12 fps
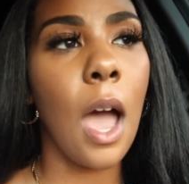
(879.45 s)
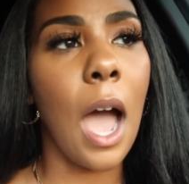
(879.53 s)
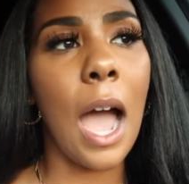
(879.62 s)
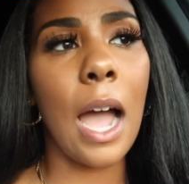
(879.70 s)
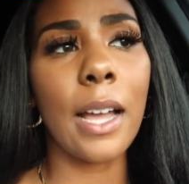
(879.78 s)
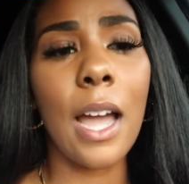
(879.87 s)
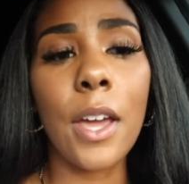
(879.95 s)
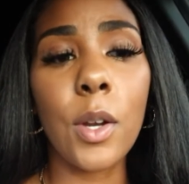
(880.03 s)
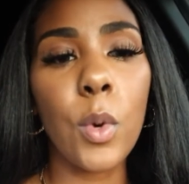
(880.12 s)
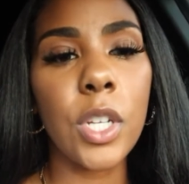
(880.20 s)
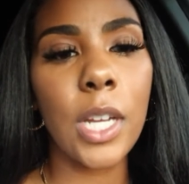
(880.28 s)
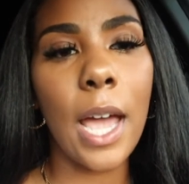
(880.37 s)
I kind of
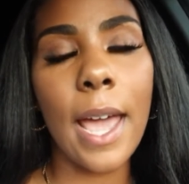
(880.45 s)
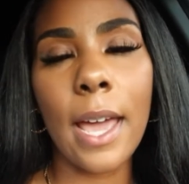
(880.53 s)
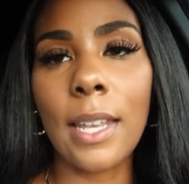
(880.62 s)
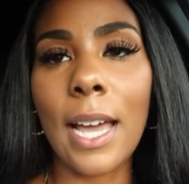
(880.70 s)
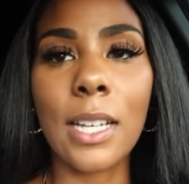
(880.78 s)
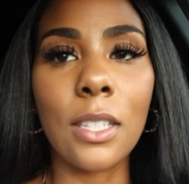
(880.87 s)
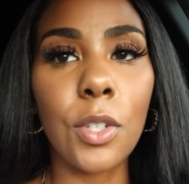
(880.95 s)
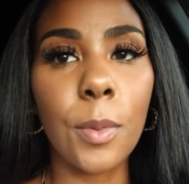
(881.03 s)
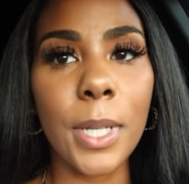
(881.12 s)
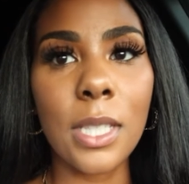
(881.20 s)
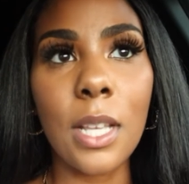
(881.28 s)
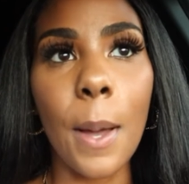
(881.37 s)
wish I had like a little
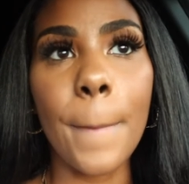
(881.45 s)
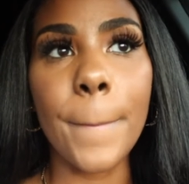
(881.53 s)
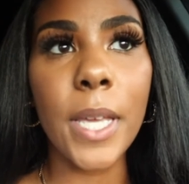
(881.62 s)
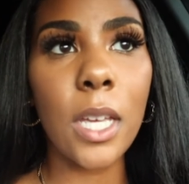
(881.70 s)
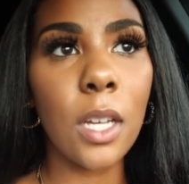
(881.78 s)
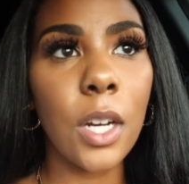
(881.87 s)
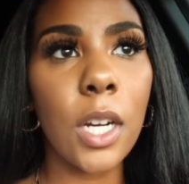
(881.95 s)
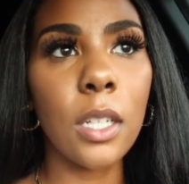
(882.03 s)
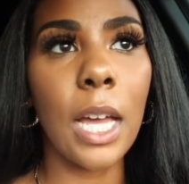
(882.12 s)
bit something bigger.